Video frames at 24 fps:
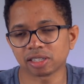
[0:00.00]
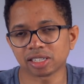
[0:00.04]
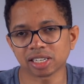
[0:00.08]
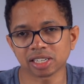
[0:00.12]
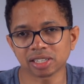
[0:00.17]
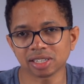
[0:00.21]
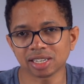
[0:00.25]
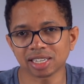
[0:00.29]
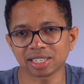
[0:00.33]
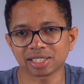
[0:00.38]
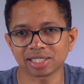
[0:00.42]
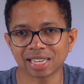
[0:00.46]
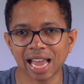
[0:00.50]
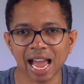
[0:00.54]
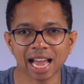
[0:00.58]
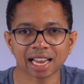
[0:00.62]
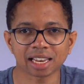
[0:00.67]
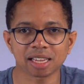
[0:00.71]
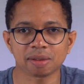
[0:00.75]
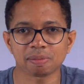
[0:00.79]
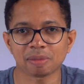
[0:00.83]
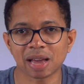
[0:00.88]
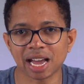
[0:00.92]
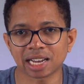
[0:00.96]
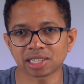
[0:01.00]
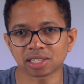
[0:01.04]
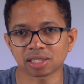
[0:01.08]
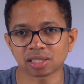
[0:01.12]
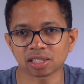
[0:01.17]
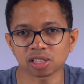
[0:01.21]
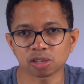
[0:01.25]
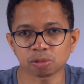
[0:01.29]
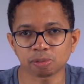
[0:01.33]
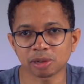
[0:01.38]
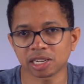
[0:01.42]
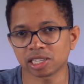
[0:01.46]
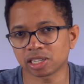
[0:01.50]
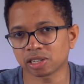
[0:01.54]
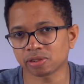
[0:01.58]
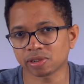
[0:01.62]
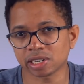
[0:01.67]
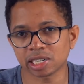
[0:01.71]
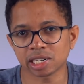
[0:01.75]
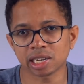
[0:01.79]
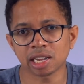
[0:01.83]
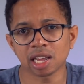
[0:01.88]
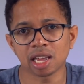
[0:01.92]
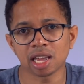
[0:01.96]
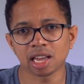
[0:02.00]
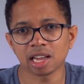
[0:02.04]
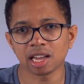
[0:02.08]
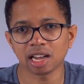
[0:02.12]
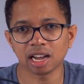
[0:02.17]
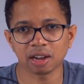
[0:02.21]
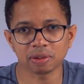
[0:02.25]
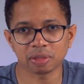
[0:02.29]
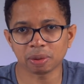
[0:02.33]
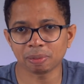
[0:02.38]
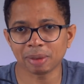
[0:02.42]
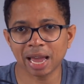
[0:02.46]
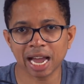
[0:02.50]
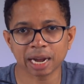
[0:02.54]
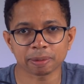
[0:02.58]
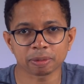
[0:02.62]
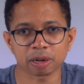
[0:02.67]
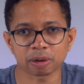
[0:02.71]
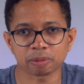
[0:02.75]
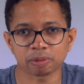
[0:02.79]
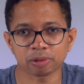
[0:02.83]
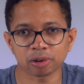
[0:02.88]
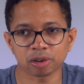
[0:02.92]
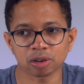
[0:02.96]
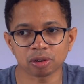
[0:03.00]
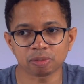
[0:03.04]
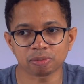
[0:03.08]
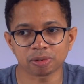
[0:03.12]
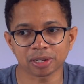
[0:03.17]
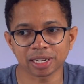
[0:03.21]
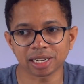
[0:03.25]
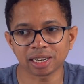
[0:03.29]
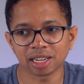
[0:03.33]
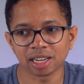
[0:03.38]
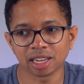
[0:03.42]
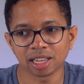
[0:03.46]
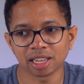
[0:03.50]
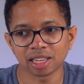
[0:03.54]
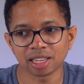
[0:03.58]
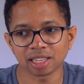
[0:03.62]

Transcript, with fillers: doesn't exactly match the space gray of the MacBook Pro, but